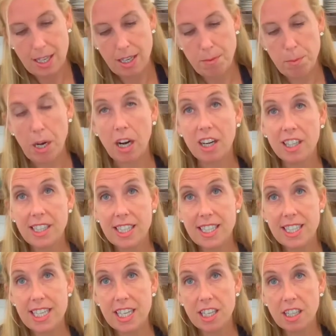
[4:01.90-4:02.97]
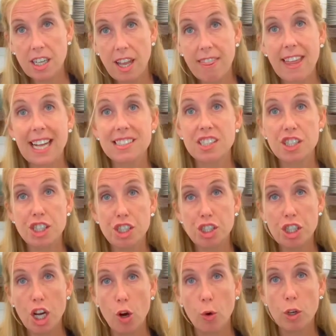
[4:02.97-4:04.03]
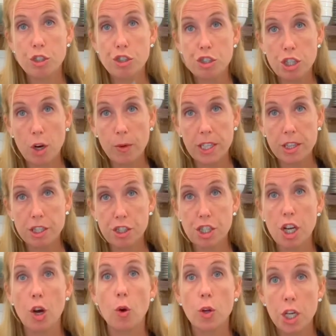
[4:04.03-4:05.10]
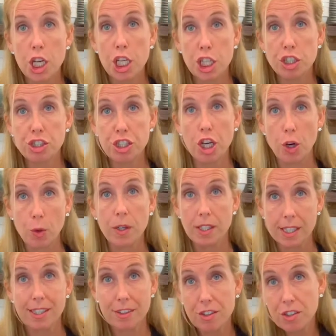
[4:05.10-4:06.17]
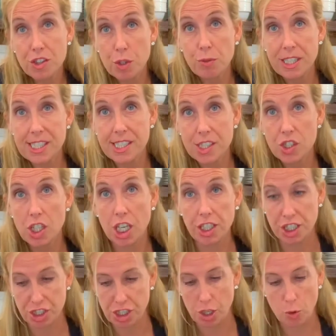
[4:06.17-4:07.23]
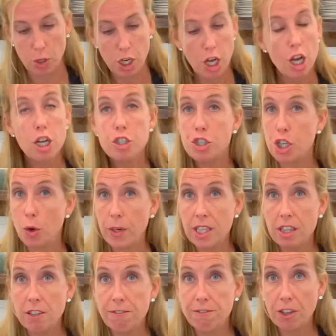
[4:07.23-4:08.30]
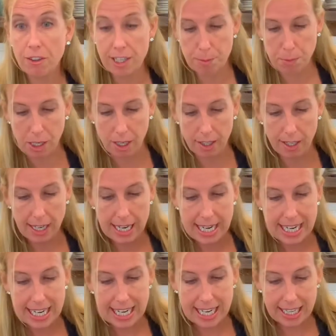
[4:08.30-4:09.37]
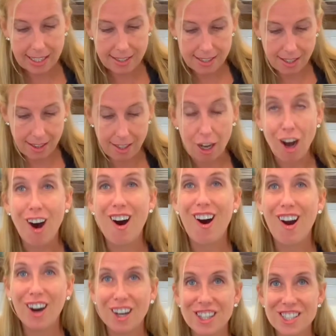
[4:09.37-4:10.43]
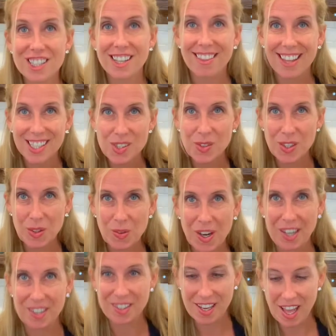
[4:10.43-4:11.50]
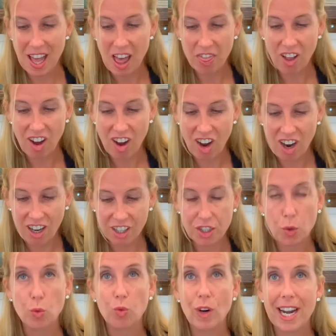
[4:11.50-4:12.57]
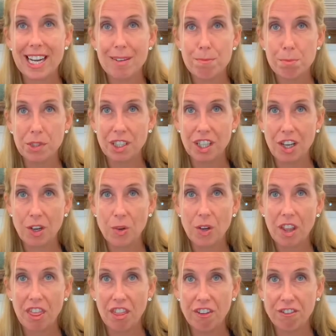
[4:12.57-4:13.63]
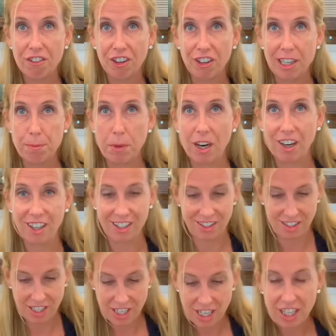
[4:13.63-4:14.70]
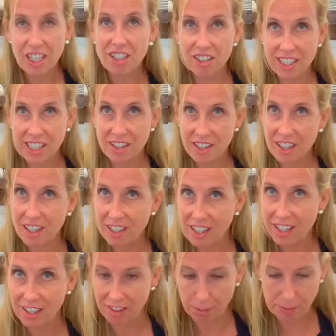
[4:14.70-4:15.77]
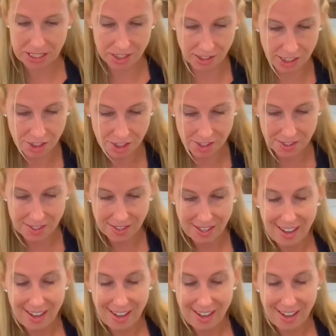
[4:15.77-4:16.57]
part in here. That's the choke. Don't eat the choke. You'll choke. There's a reason it's called the choke. Don't eat the furry part. Eat the heart. That's what you want. The heart right below the furry part. You'll get there and it'll be delicious.